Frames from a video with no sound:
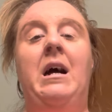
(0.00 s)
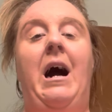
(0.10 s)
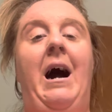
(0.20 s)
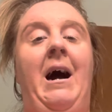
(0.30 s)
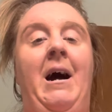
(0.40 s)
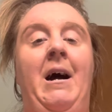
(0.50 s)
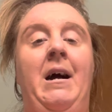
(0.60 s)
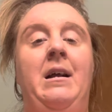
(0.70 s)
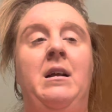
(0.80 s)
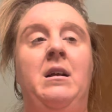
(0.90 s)

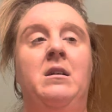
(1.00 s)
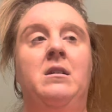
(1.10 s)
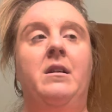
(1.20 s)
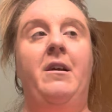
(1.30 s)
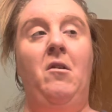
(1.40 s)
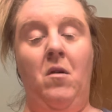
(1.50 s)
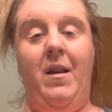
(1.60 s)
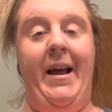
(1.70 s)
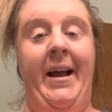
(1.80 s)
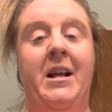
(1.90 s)
uh, you
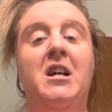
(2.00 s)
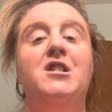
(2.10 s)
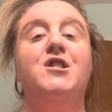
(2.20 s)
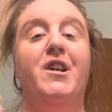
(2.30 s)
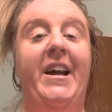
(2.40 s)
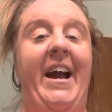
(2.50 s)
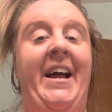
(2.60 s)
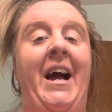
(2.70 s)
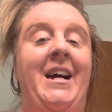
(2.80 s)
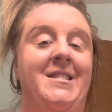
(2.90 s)
click to
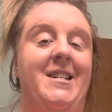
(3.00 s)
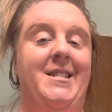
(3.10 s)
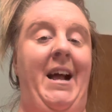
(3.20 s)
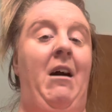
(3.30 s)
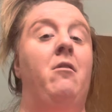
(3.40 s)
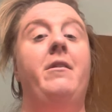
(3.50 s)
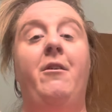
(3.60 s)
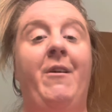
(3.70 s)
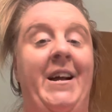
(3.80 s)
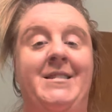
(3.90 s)
get a discount.
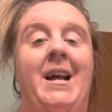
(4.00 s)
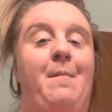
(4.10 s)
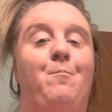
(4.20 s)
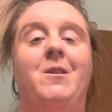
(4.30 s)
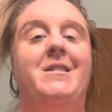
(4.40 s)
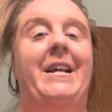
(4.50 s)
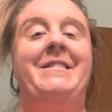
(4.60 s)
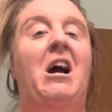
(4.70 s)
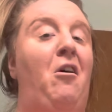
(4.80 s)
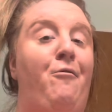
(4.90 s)
You get
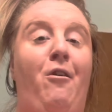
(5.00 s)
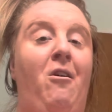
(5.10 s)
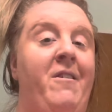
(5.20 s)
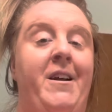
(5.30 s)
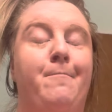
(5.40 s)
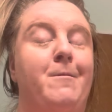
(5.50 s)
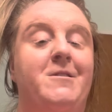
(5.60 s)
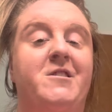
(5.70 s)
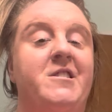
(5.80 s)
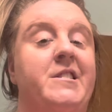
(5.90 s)
10% off all your
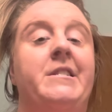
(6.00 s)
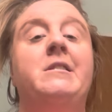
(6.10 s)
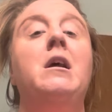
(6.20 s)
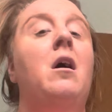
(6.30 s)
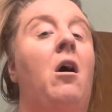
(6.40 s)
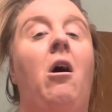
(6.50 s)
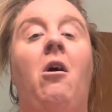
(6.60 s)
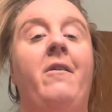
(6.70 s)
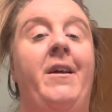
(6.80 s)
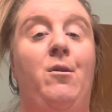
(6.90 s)
purchases
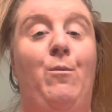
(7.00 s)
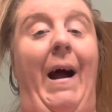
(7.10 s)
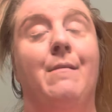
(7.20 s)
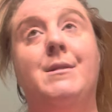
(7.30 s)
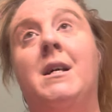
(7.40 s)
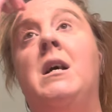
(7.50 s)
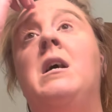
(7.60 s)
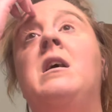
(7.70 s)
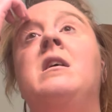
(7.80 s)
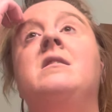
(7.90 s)
all year round.
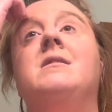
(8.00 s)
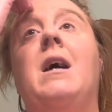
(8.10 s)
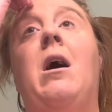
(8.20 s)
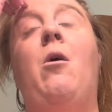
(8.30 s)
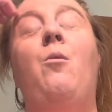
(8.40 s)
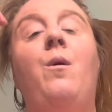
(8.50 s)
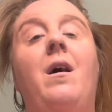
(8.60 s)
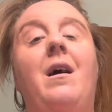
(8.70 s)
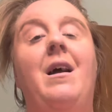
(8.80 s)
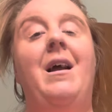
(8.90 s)
So
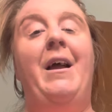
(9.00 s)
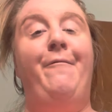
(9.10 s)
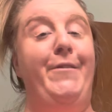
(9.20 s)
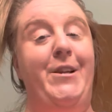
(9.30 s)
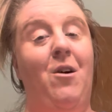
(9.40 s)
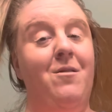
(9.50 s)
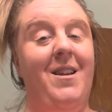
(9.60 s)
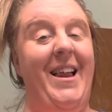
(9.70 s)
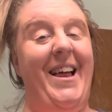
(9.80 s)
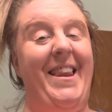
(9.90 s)
if you don't
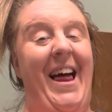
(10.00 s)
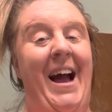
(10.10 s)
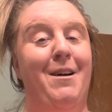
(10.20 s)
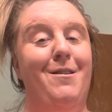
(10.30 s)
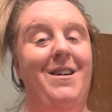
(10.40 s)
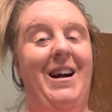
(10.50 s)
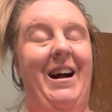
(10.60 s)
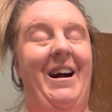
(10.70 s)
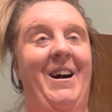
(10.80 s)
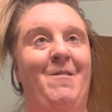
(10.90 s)
click that,
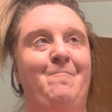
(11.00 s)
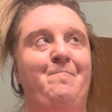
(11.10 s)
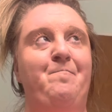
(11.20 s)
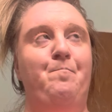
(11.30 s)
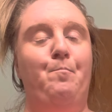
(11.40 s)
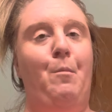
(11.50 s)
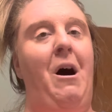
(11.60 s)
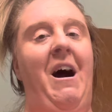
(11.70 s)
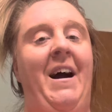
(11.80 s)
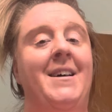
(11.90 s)
um,
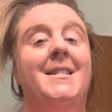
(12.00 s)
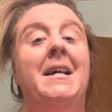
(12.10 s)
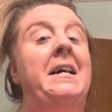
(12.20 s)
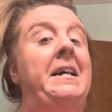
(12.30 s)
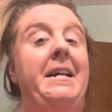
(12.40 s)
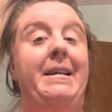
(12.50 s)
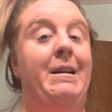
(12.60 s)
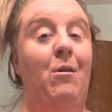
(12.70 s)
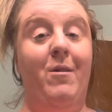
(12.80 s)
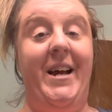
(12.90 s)
box, you
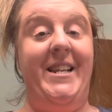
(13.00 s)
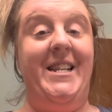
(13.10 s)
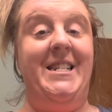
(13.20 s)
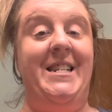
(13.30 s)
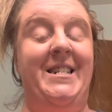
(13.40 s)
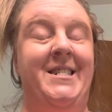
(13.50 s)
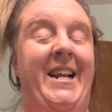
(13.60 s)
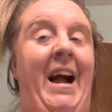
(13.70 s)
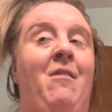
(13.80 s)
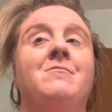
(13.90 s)
don't get the
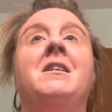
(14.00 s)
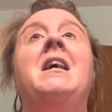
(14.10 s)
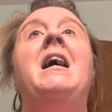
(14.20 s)
discount,